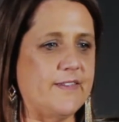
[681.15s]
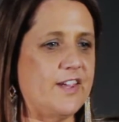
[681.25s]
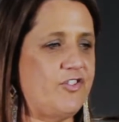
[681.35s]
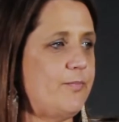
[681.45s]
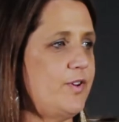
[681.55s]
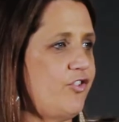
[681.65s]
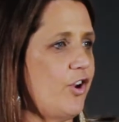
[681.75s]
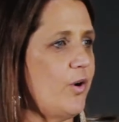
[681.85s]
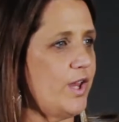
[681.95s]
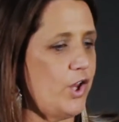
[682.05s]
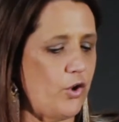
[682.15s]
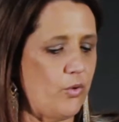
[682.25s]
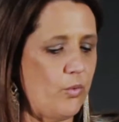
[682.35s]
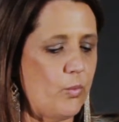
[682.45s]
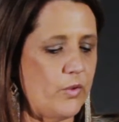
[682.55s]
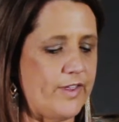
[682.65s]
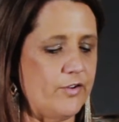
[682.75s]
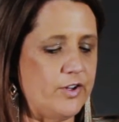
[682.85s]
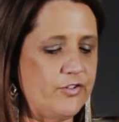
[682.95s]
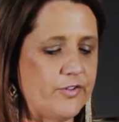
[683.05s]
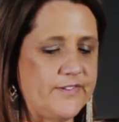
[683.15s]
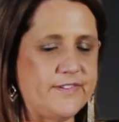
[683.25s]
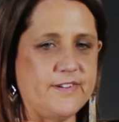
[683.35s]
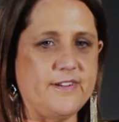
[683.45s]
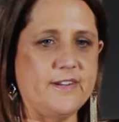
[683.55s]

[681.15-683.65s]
They should be showing you what they're interested